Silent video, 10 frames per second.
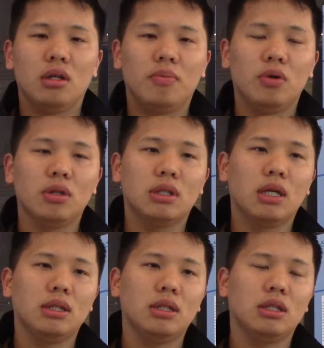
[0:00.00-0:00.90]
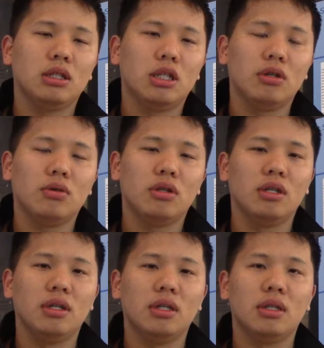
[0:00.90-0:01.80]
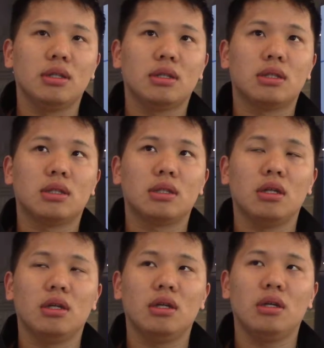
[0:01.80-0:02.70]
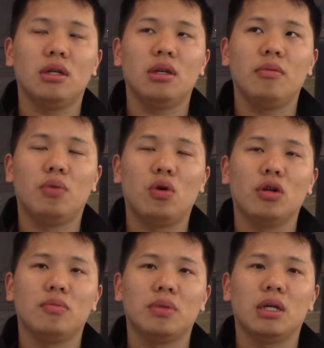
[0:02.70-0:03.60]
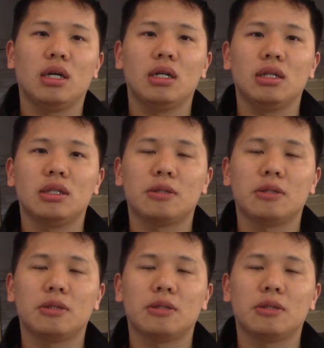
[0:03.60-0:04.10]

The pore sizes in general is important because